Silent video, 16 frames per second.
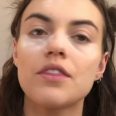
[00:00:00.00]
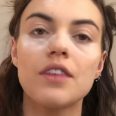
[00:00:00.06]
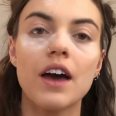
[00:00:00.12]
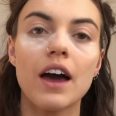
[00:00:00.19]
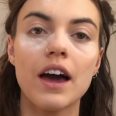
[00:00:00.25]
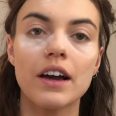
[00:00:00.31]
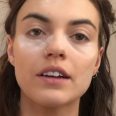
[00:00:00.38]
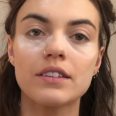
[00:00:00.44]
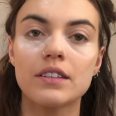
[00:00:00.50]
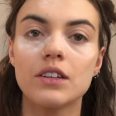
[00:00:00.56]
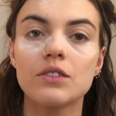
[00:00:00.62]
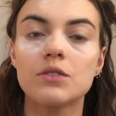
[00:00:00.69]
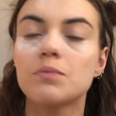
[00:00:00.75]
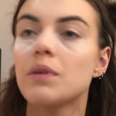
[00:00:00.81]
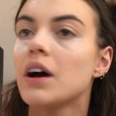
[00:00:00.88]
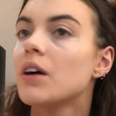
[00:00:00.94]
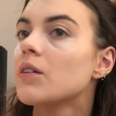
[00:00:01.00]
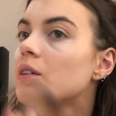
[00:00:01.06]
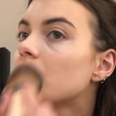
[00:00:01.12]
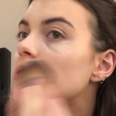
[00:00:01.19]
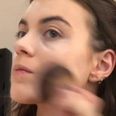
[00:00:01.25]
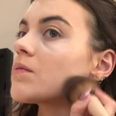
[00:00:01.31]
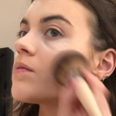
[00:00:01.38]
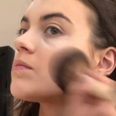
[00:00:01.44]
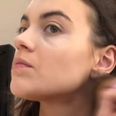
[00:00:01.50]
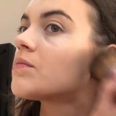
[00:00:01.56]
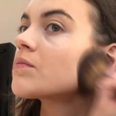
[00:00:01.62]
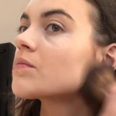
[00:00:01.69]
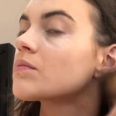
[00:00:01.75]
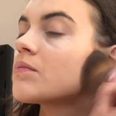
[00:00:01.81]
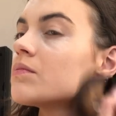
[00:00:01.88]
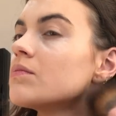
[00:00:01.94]
the excess powder.
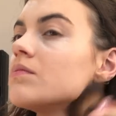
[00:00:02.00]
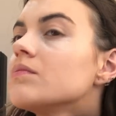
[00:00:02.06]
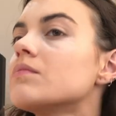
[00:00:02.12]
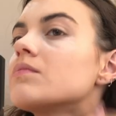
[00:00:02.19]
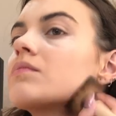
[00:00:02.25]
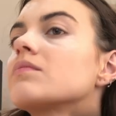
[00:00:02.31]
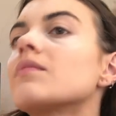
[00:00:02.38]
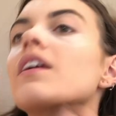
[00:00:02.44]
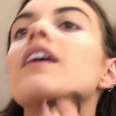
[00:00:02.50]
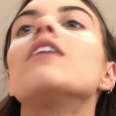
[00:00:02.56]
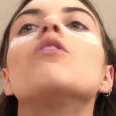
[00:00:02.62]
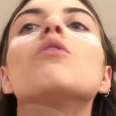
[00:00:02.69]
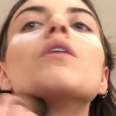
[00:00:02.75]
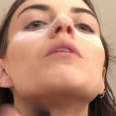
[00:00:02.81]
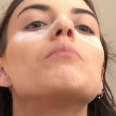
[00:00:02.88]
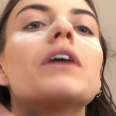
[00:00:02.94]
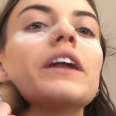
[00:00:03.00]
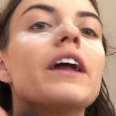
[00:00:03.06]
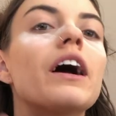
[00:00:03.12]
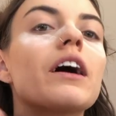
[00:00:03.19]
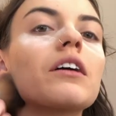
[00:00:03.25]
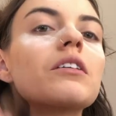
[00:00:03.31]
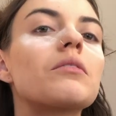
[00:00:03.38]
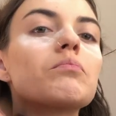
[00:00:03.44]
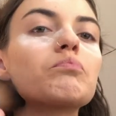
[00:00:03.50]
Oh, and my neck.